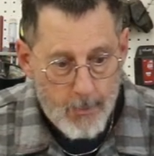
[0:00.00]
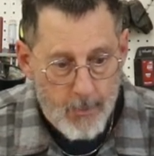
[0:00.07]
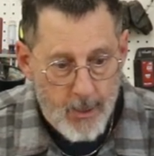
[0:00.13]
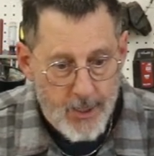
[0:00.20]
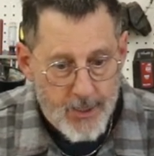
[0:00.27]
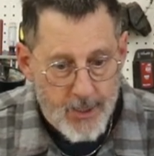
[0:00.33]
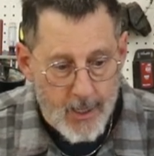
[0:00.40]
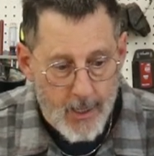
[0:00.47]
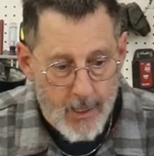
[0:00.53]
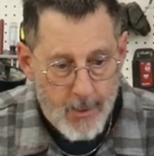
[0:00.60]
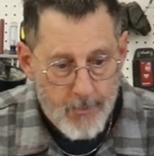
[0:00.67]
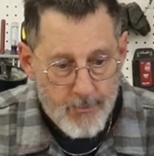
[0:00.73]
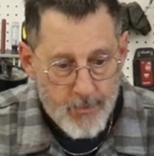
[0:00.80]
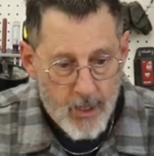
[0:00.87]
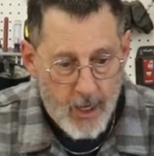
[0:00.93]
But uh,
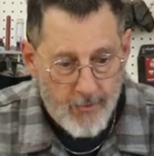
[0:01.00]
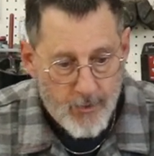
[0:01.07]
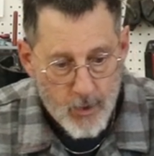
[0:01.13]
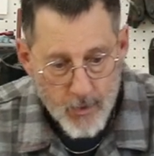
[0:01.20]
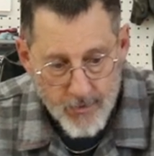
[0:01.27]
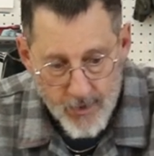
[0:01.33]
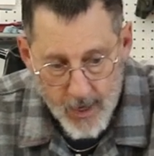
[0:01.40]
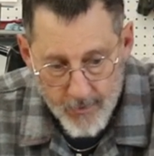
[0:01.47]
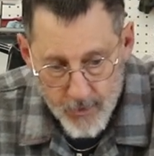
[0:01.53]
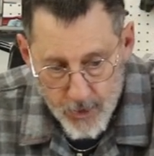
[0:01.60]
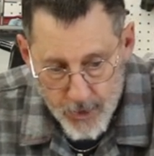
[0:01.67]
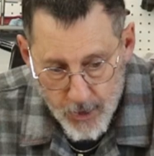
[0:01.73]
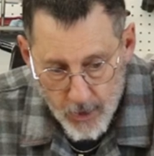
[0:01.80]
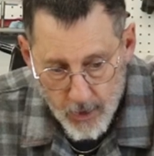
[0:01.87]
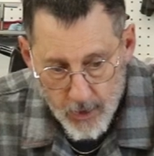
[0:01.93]
if you've
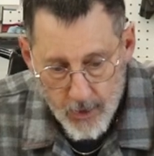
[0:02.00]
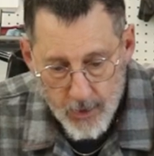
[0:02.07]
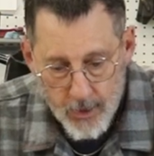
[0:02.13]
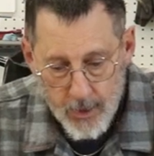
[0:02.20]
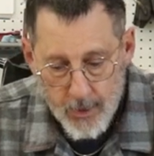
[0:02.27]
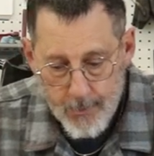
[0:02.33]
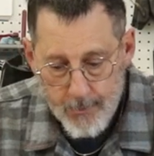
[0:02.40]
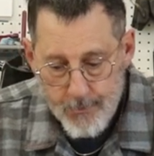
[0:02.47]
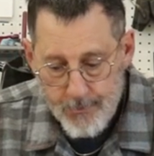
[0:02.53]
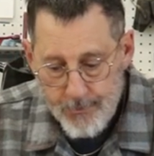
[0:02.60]
never turned